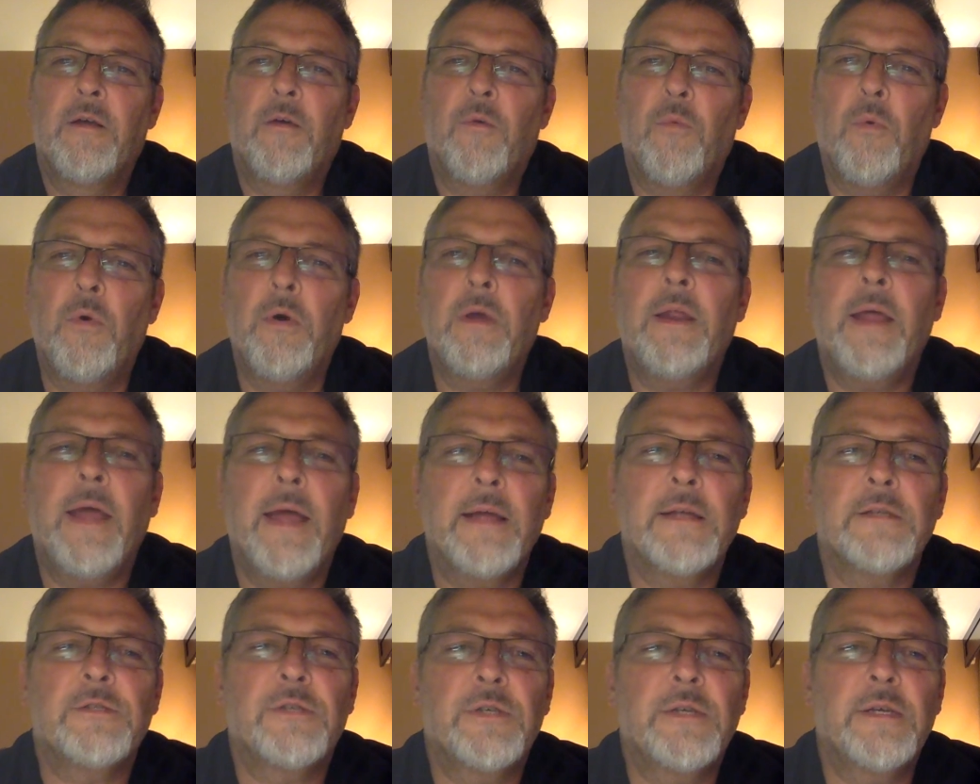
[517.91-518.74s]
What
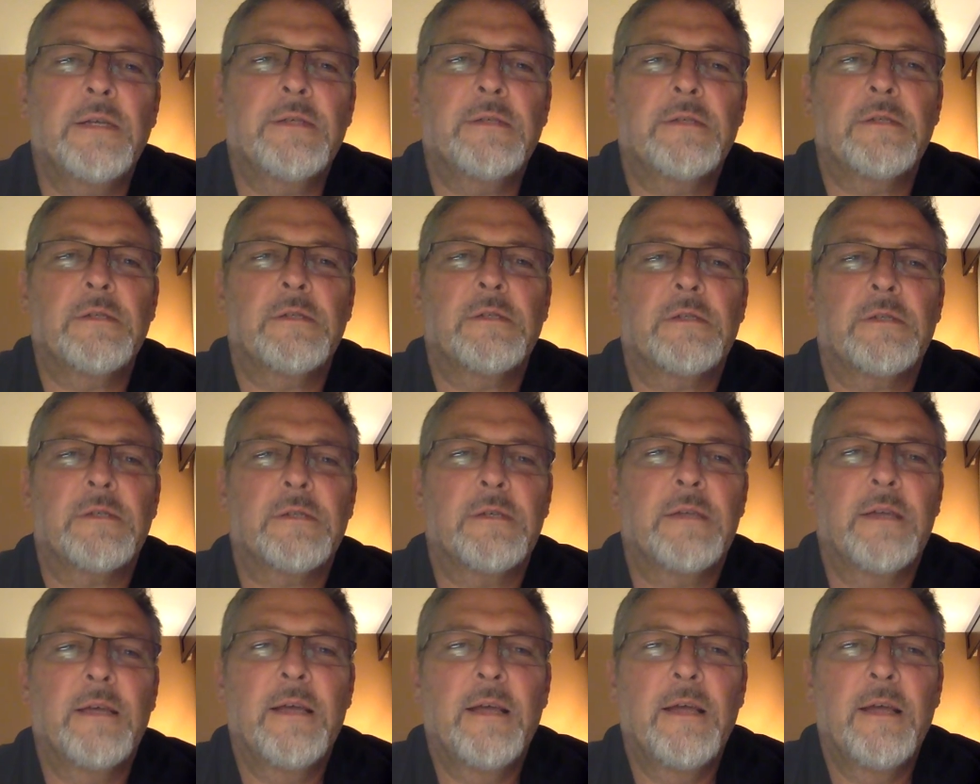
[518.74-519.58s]
had Jesus
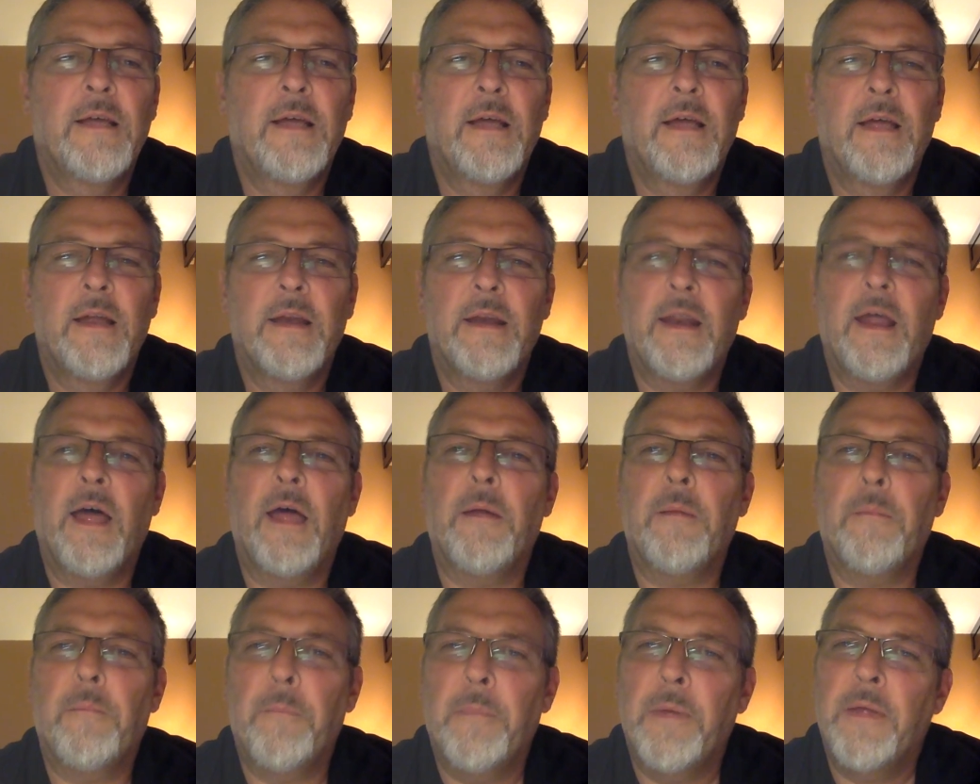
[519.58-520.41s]

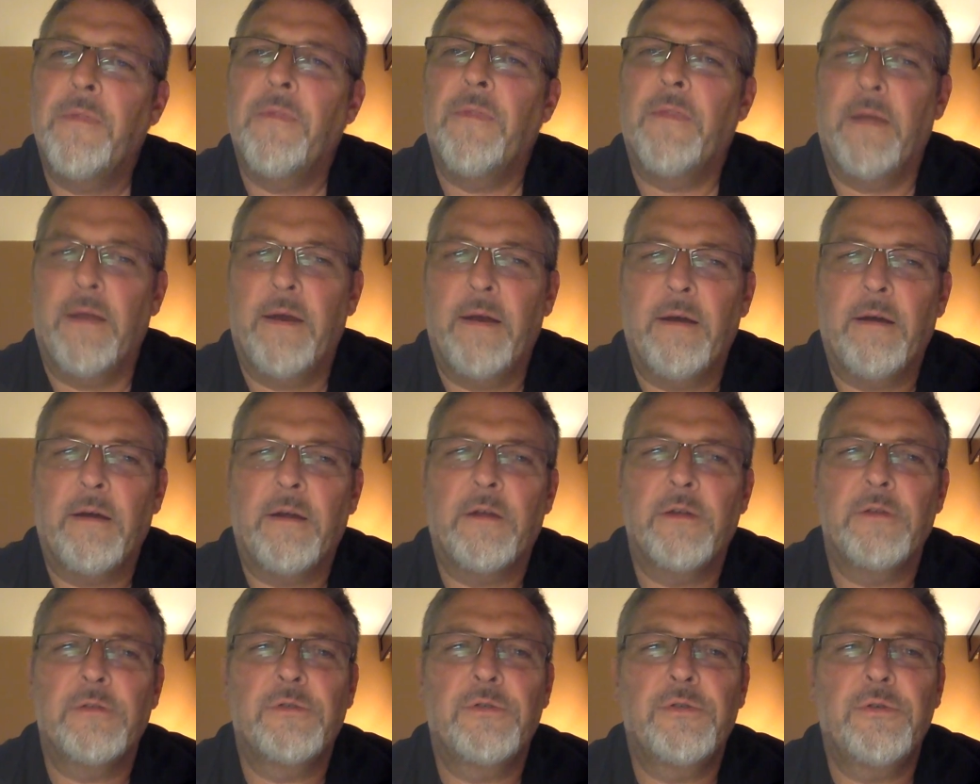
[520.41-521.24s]
not been there?
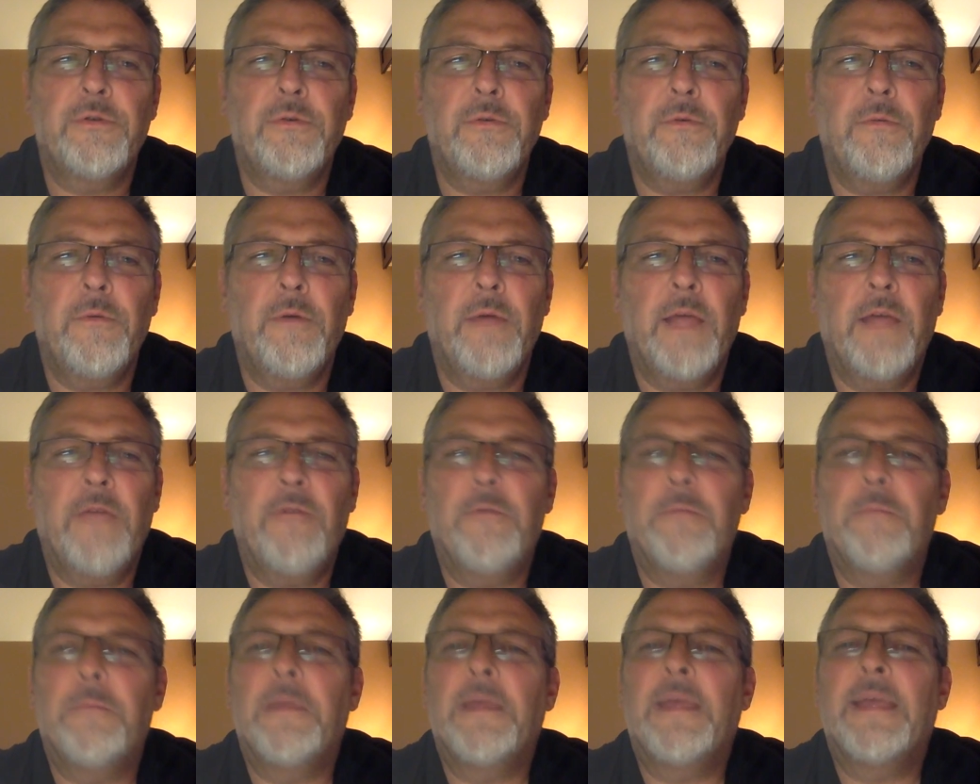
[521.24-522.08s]
Could you
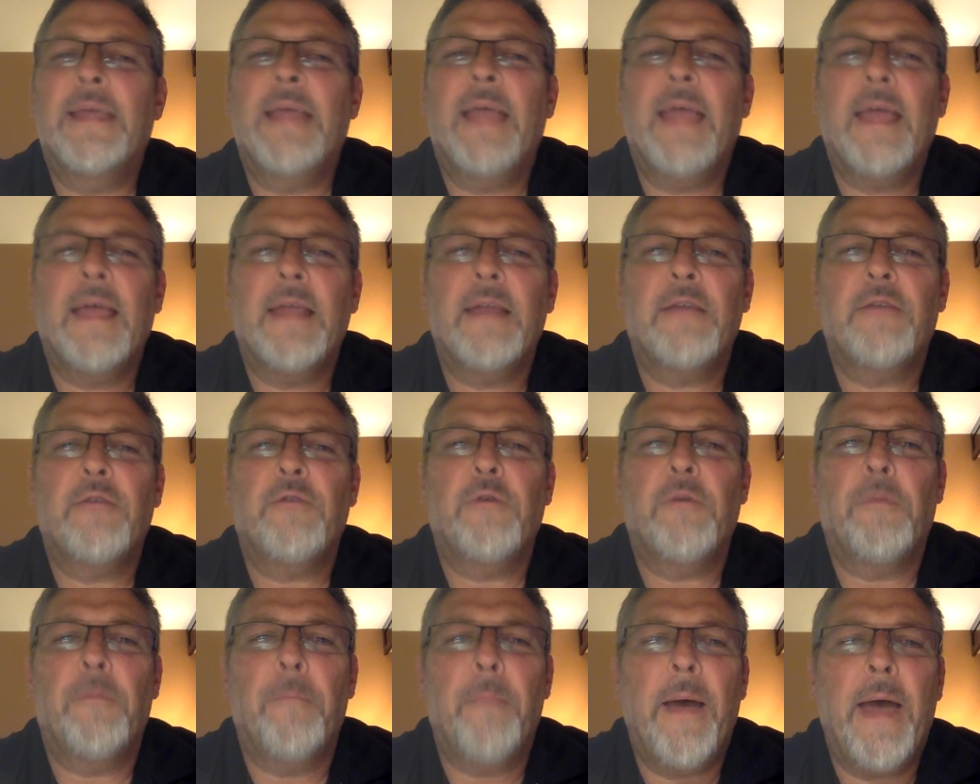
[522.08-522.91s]
even begin
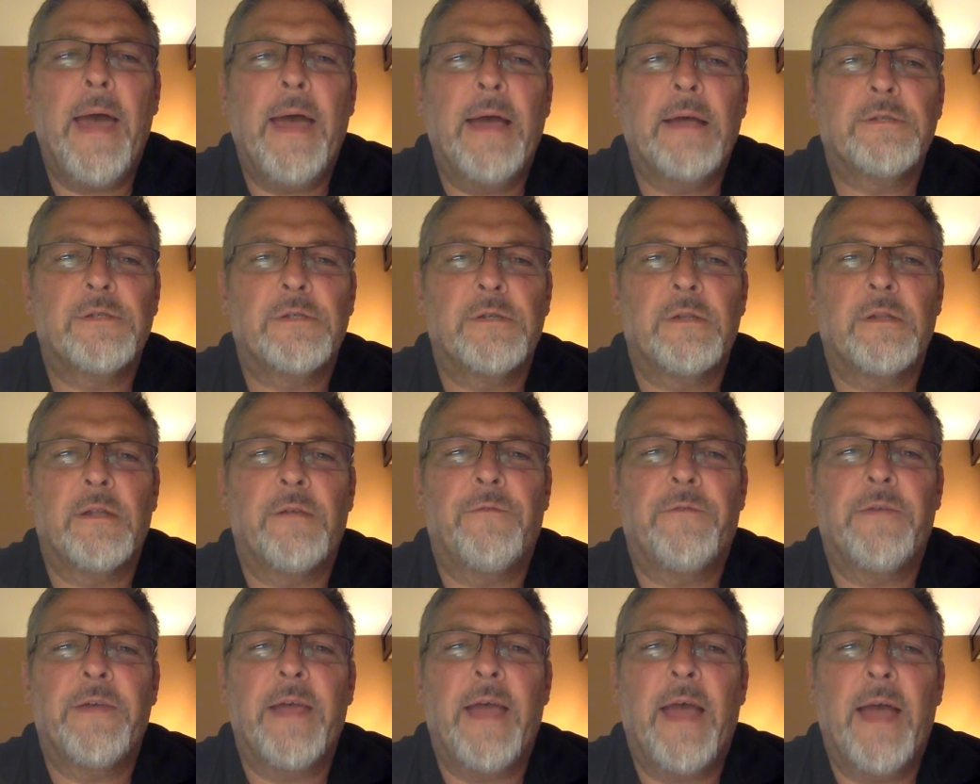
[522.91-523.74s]
to imagine the
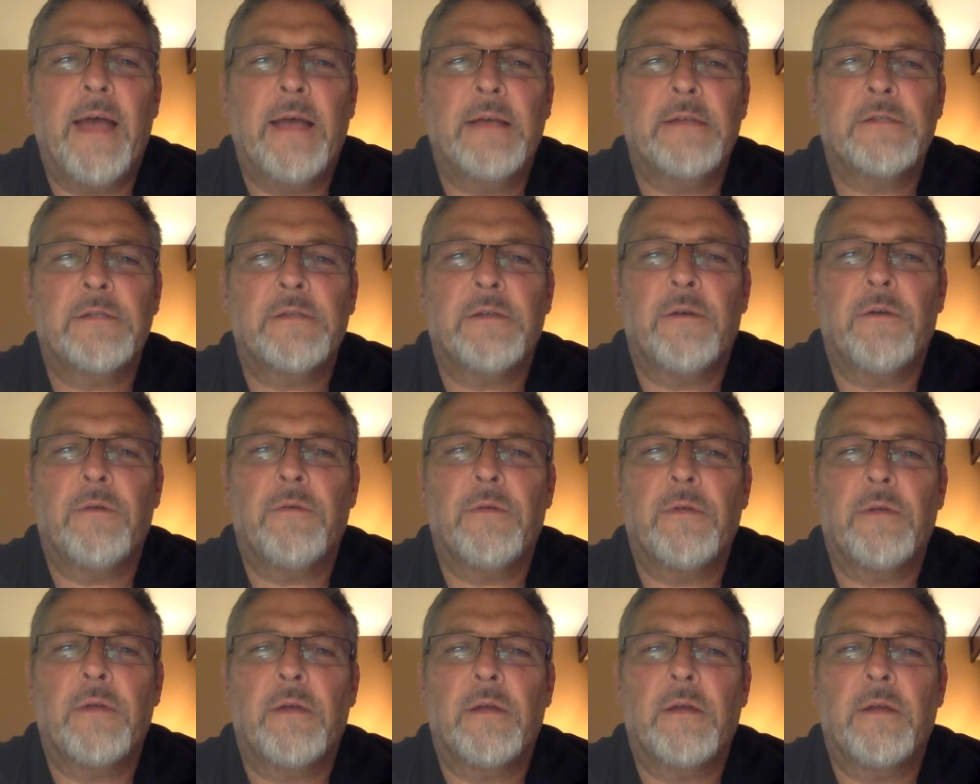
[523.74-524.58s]
fiasco
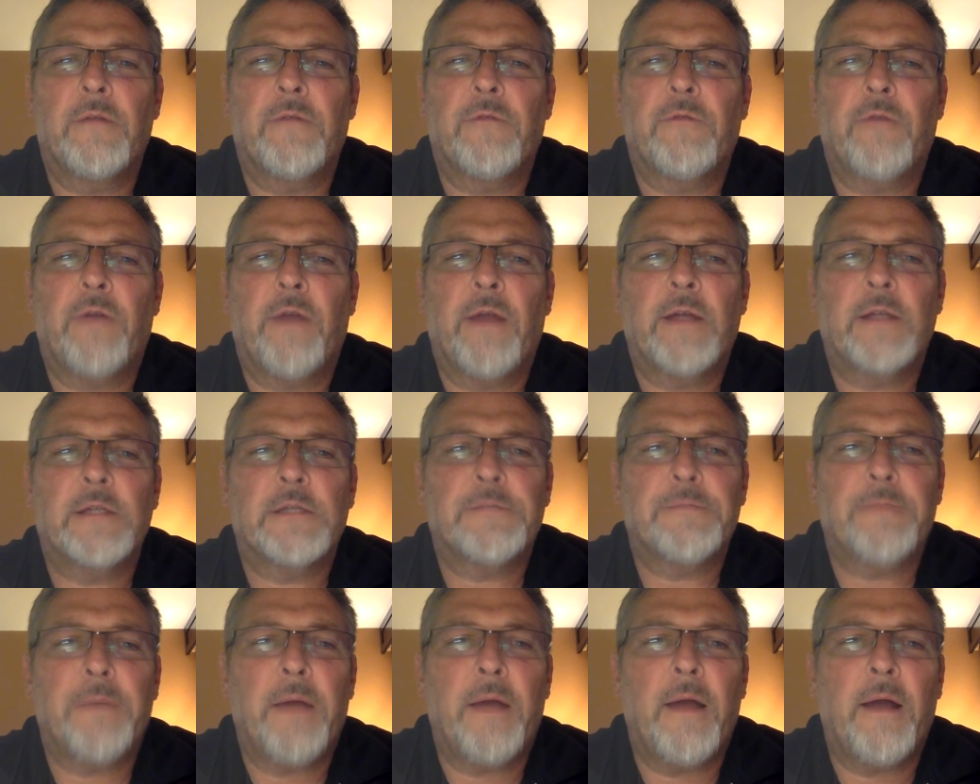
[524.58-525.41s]
that could have
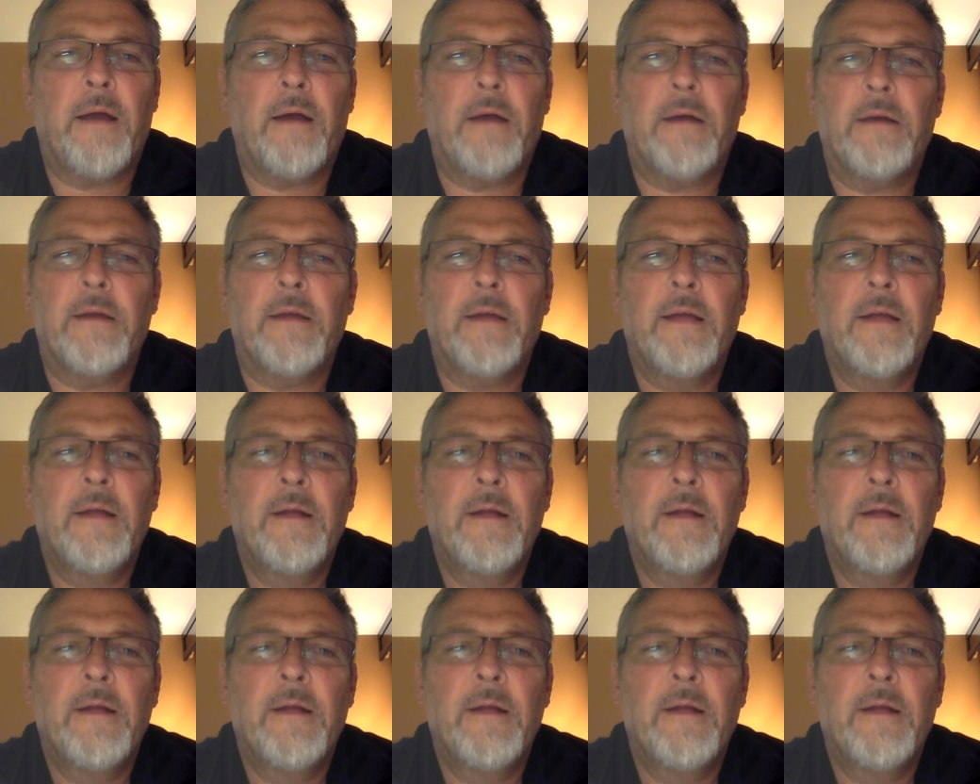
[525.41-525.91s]
transpired